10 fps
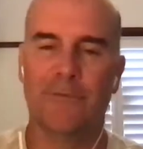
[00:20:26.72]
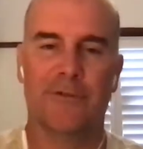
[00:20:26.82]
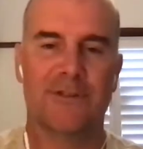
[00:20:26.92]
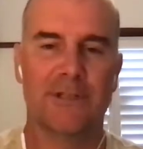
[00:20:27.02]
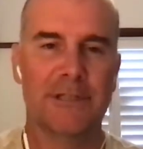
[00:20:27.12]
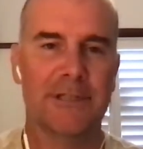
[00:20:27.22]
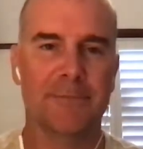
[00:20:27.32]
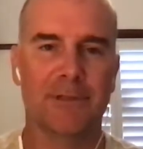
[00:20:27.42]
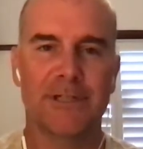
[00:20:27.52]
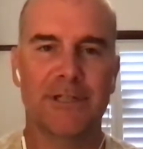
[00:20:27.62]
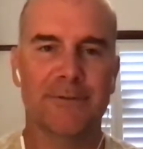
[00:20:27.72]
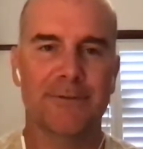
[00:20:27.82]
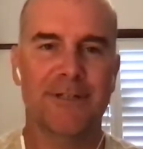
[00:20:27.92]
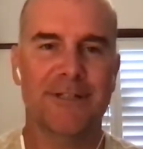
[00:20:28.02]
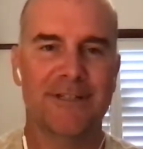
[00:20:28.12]
some of it's clearly political,
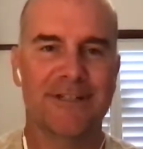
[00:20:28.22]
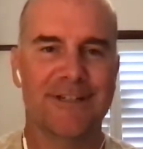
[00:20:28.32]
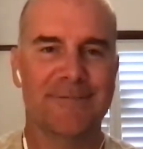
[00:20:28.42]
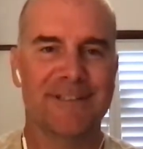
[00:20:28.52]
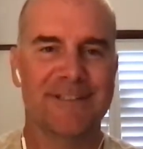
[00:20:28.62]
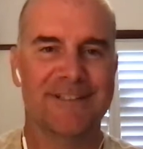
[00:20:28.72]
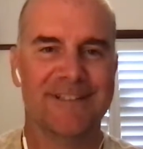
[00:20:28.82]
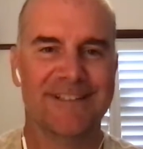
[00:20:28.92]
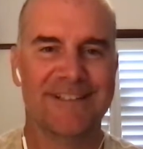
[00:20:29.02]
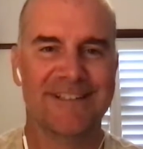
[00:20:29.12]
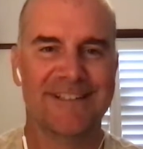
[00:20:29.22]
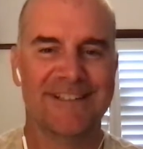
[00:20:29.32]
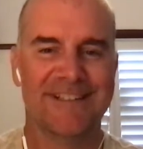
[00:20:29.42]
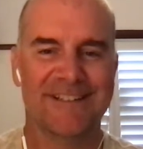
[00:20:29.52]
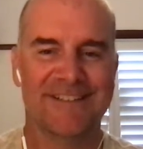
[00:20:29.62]
right? I mean, yeah,
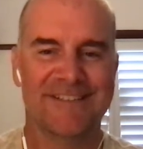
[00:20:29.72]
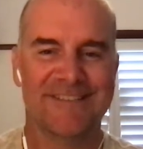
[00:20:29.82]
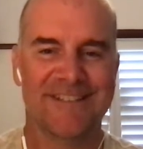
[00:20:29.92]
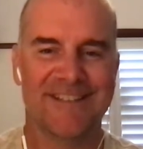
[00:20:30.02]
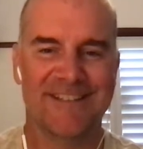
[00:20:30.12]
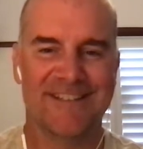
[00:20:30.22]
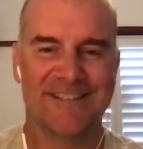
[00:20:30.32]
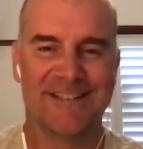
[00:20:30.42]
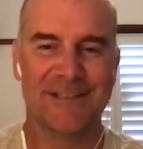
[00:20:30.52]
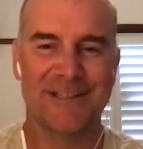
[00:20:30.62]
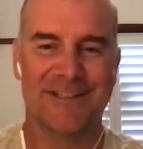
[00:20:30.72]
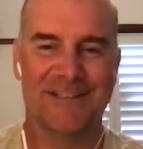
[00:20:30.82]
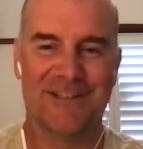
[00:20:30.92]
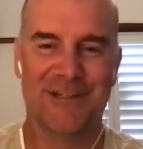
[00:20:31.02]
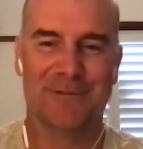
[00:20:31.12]
you know, there's clear
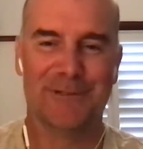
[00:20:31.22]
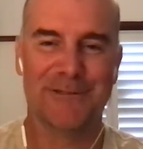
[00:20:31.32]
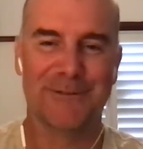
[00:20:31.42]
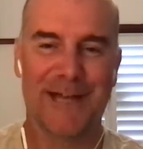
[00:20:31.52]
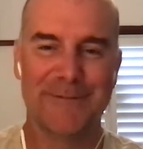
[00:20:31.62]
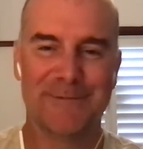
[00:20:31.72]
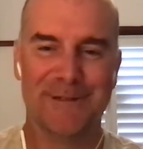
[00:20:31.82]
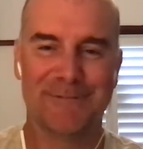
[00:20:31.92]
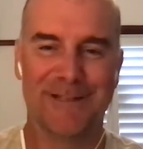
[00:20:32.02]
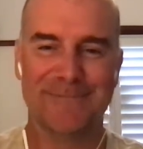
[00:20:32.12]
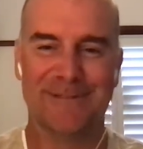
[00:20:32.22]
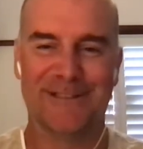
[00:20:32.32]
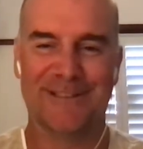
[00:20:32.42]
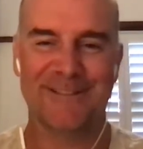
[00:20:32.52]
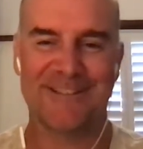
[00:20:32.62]
geopolitical games being played
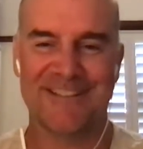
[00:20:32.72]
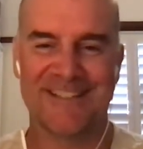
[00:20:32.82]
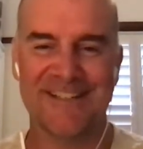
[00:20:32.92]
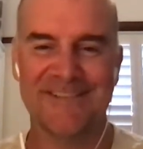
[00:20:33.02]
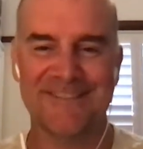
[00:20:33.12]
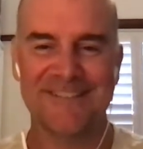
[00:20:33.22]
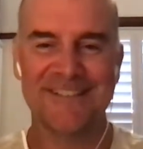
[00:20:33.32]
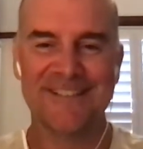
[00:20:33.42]
behind a lot of this stuff.